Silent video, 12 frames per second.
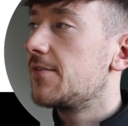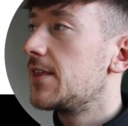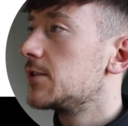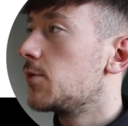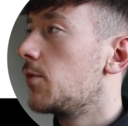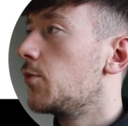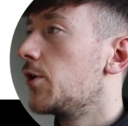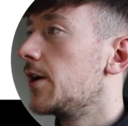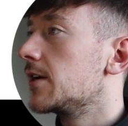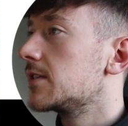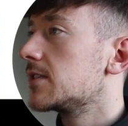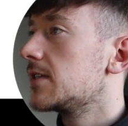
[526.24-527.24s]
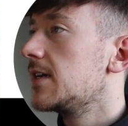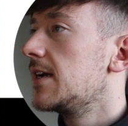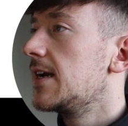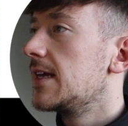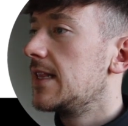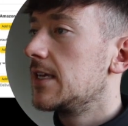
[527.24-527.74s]
if this one works.
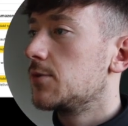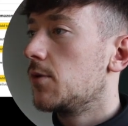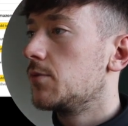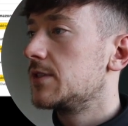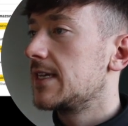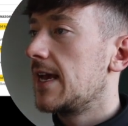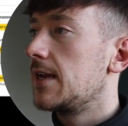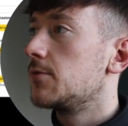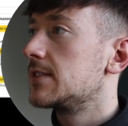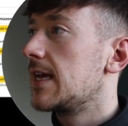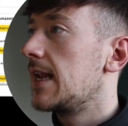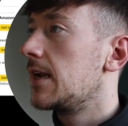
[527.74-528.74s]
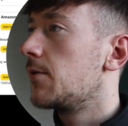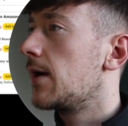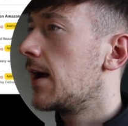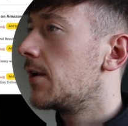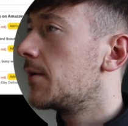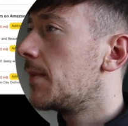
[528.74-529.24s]
This one was saying it was selling
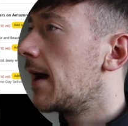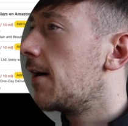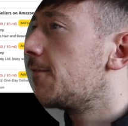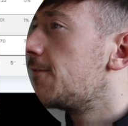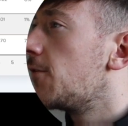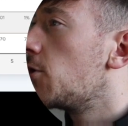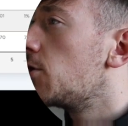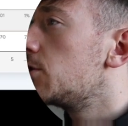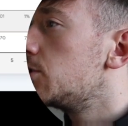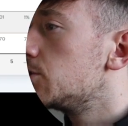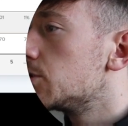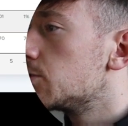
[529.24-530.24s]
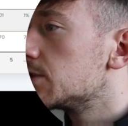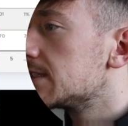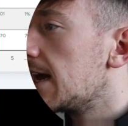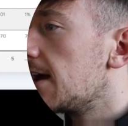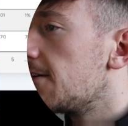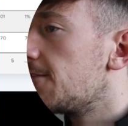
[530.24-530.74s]
around about 400, was
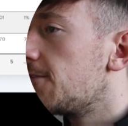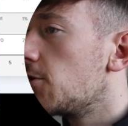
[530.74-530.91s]
that?